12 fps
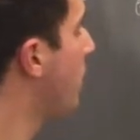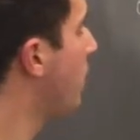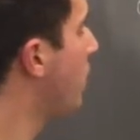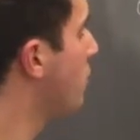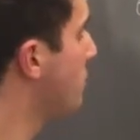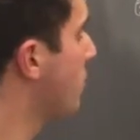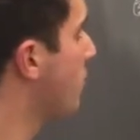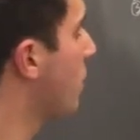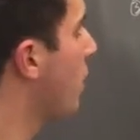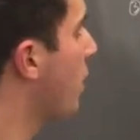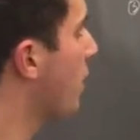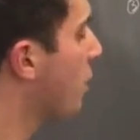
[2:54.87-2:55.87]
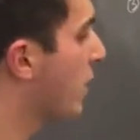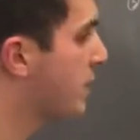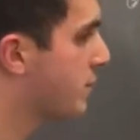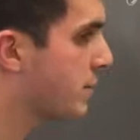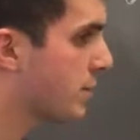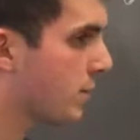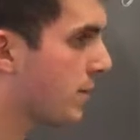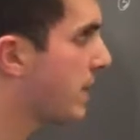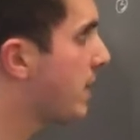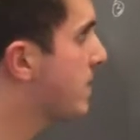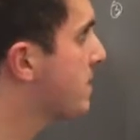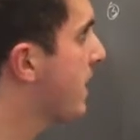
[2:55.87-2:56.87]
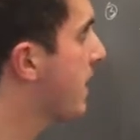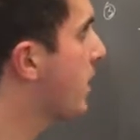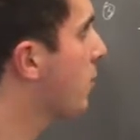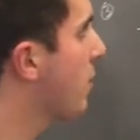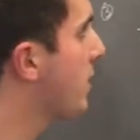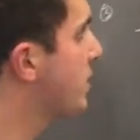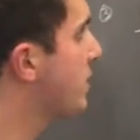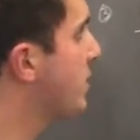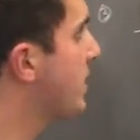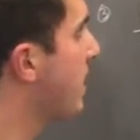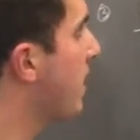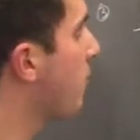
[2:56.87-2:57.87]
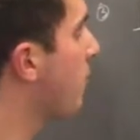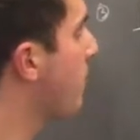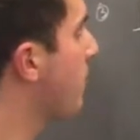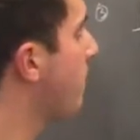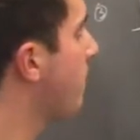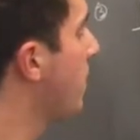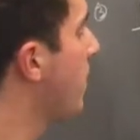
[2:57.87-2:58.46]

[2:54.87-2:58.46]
unknowns and only 1 equation, so we need a second equation to get rid of